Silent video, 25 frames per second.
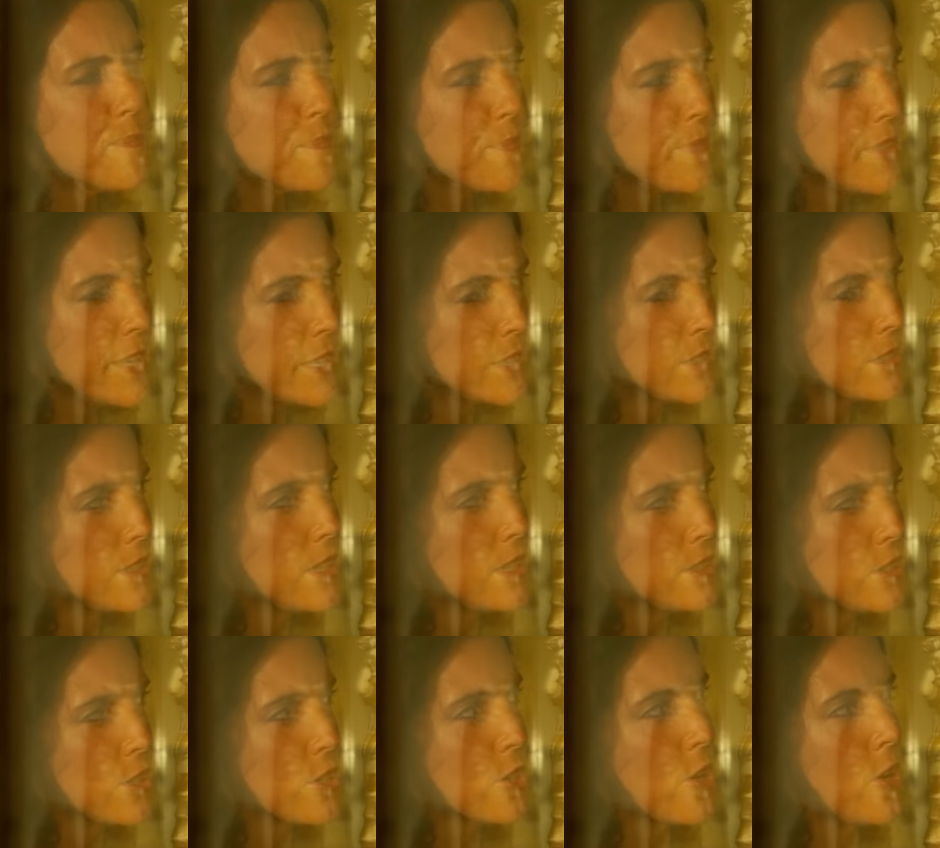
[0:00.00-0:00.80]
this
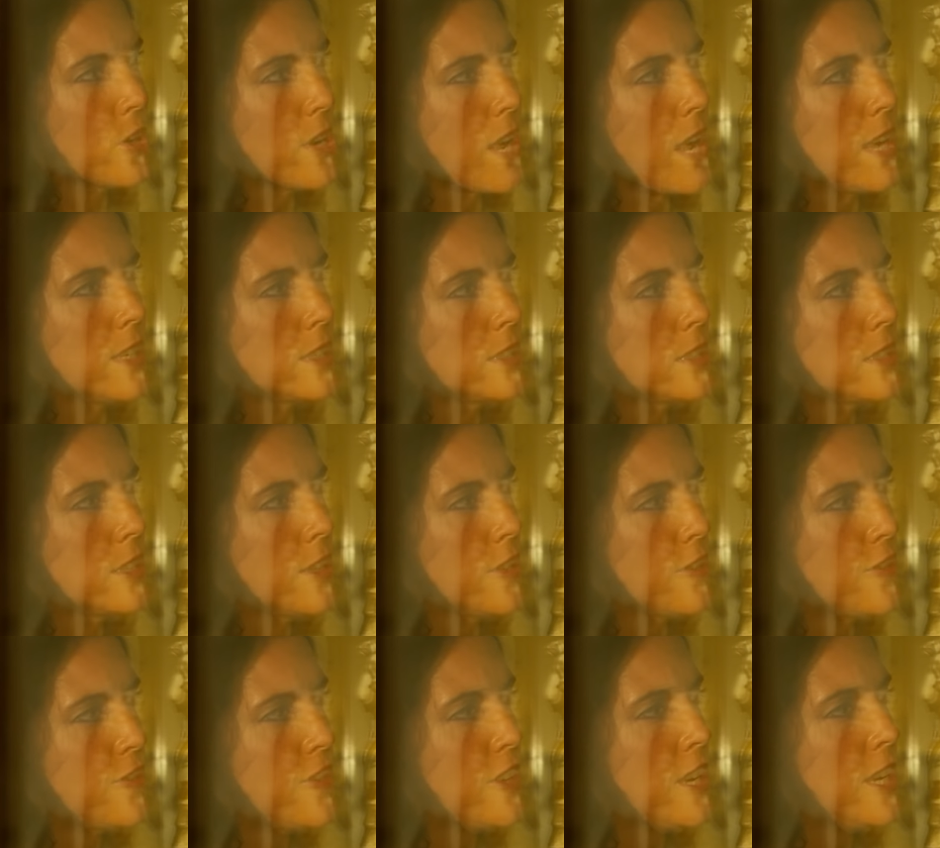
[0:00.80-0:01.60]
is a goddess
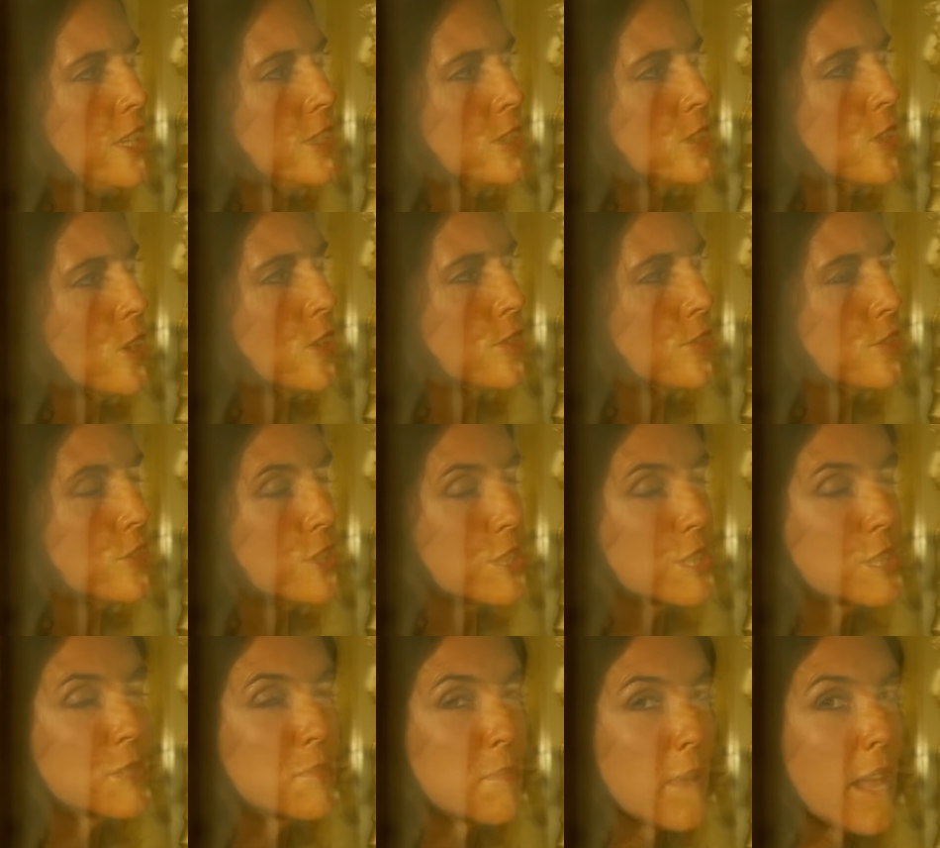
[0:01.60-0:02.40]
that feeds off
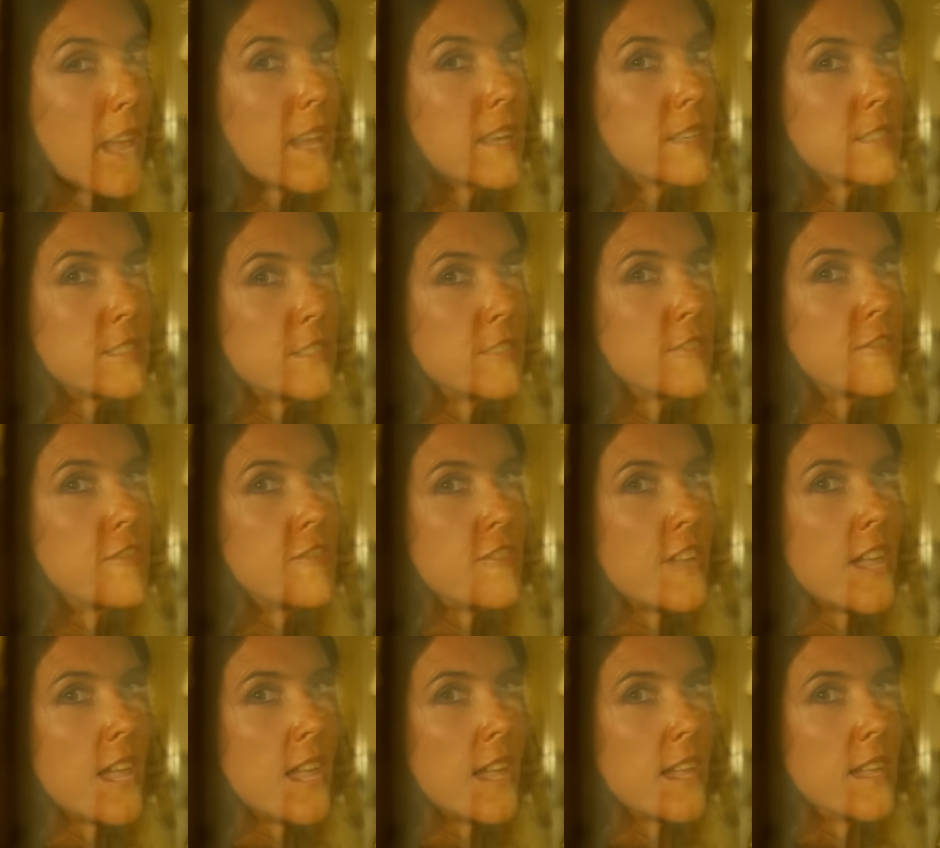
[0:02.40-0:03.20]
respect and
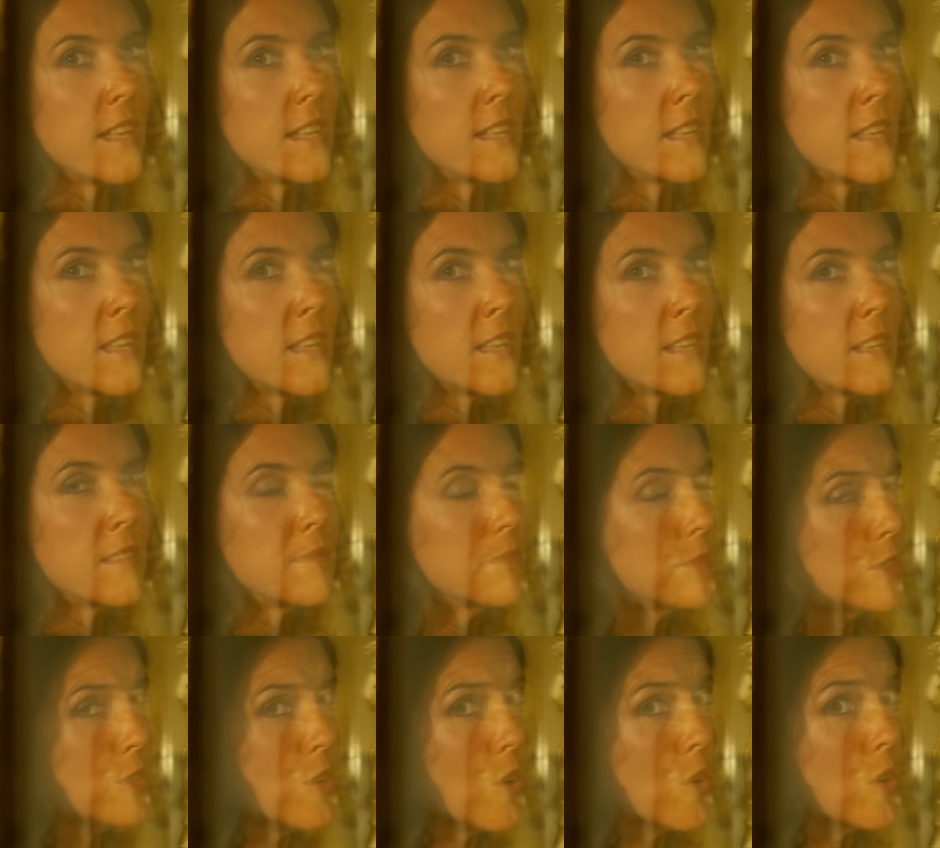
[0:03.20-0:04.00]
fear,
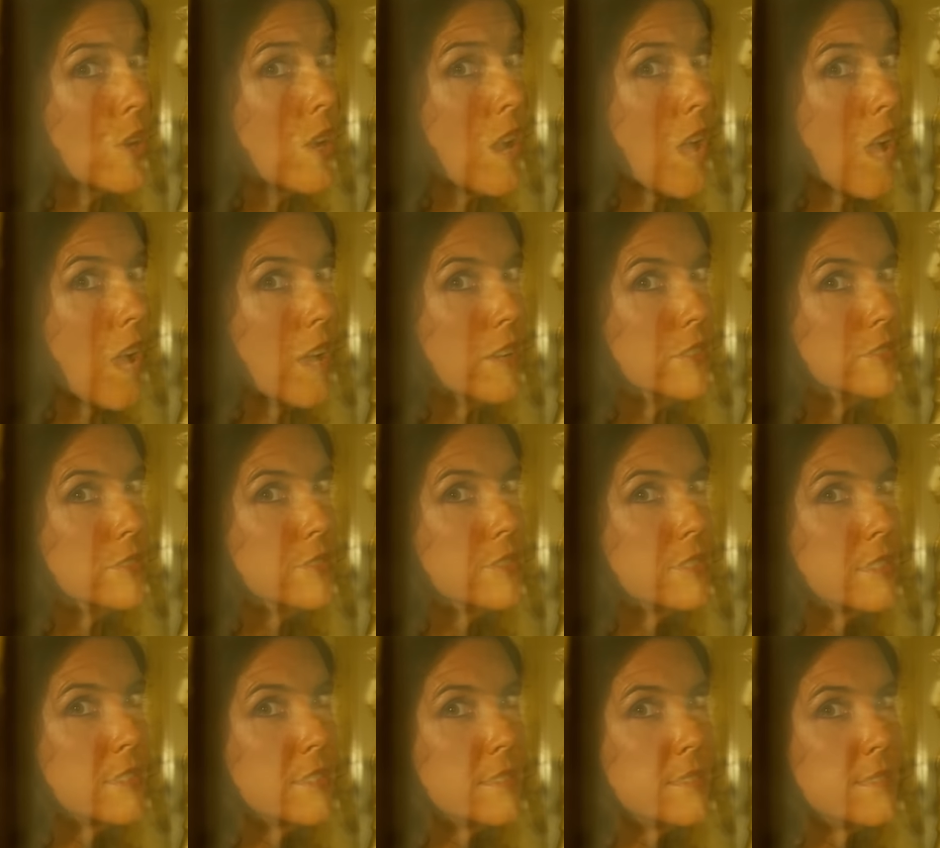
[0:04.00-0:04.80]
not
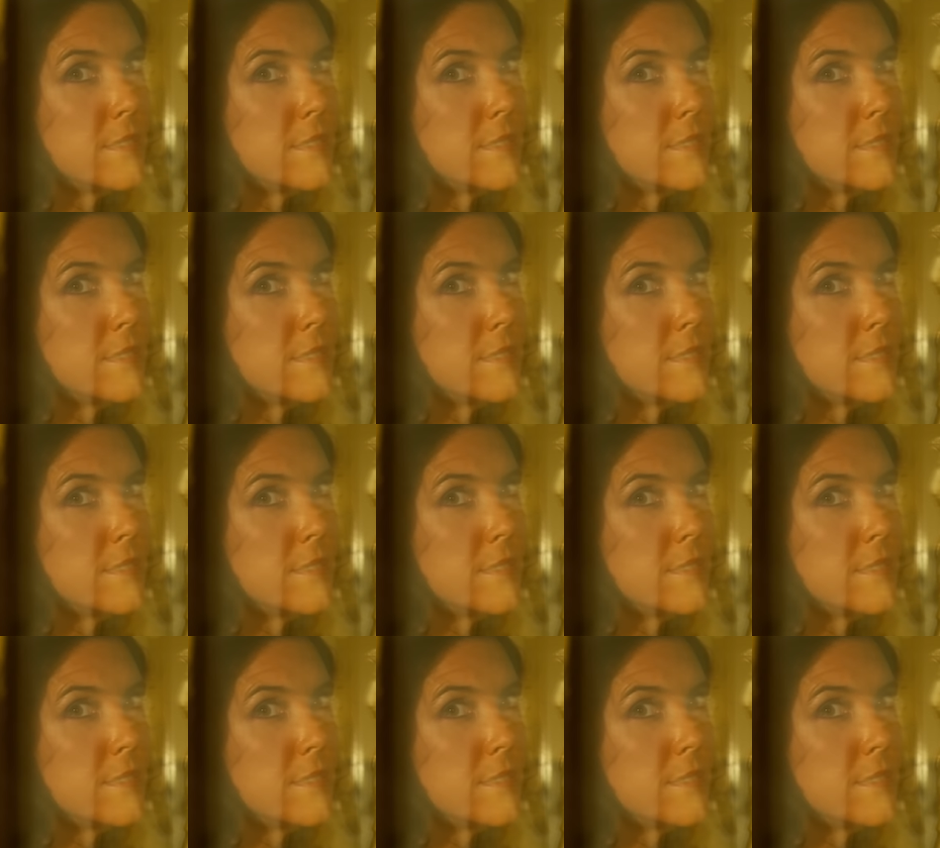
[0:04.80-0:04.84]
love.